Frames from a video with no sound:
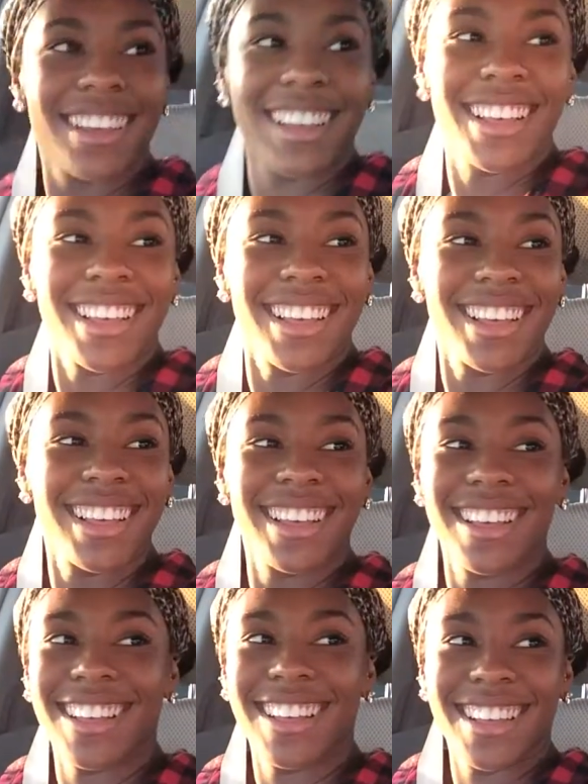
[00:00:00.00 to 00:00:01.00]

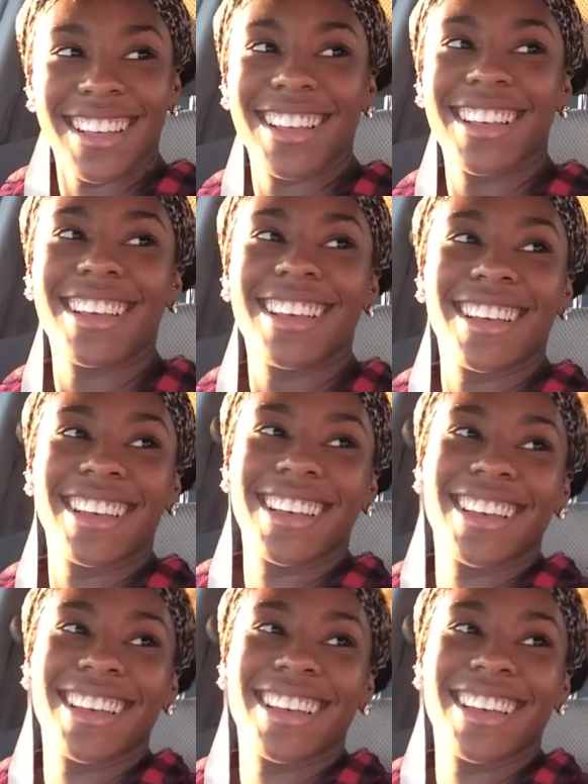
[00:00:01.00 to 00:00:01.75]
(no one is talking)